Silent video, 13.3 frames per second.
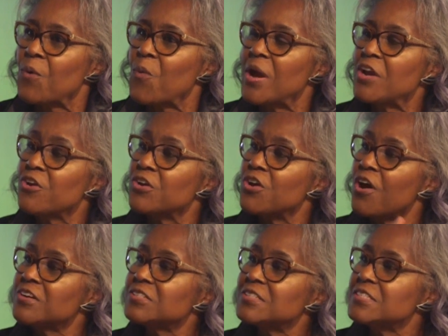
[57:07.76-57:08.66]
When her
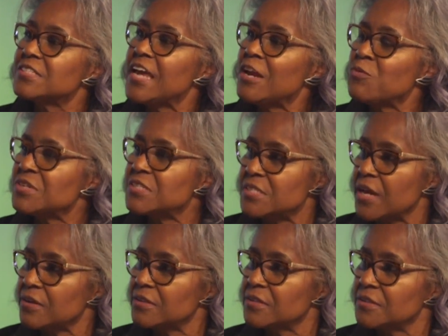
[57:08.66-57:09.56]
daughter's estate was
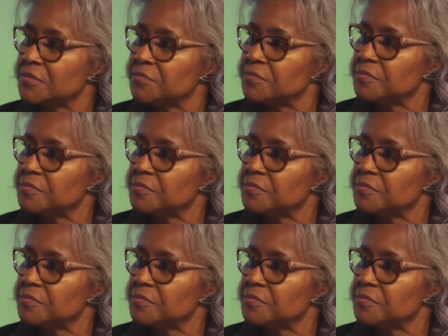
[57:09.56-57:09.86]
settled,